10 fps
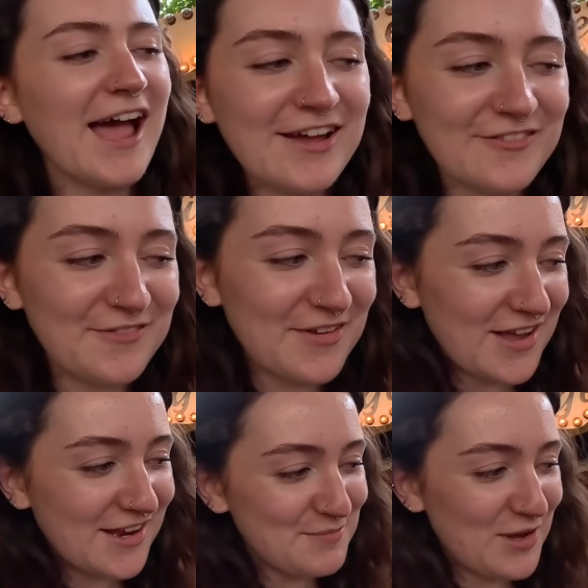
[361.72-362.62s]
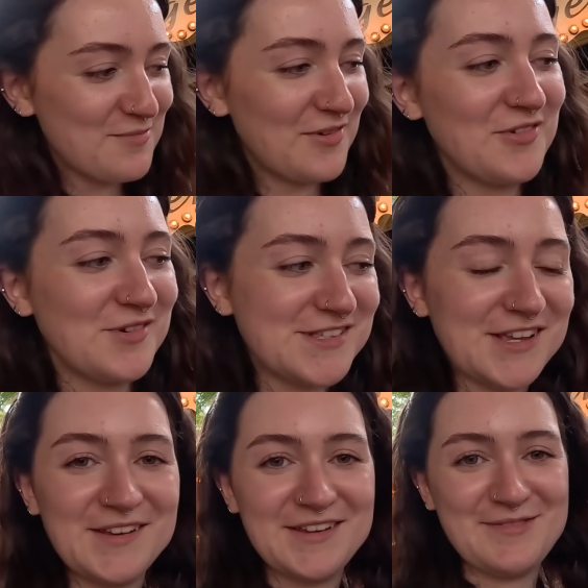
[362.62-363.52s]
I have. I've never had a bun before,
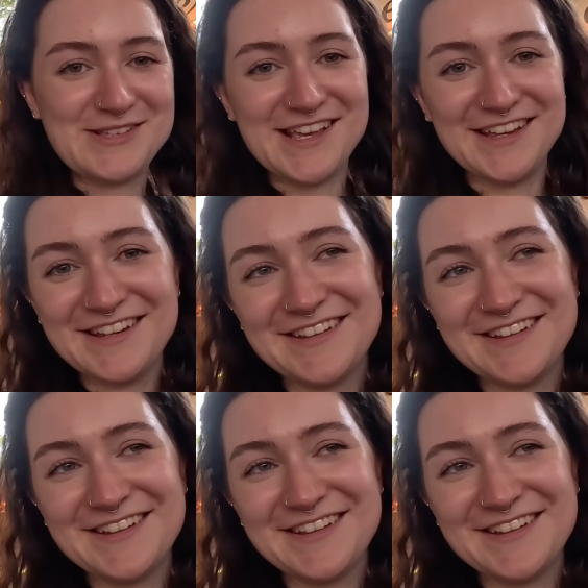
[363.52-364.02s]
so I'm excited.